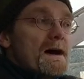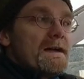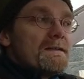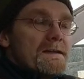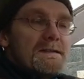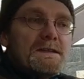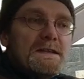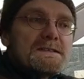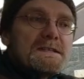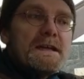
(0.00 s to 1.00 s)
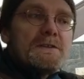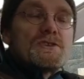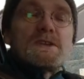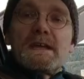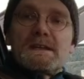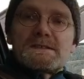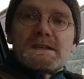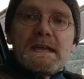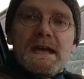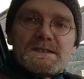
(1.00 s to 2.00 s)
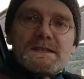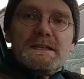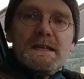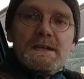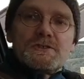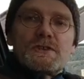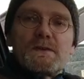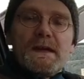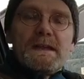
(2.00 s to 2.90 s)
either the diesel engine against the gasoline engine of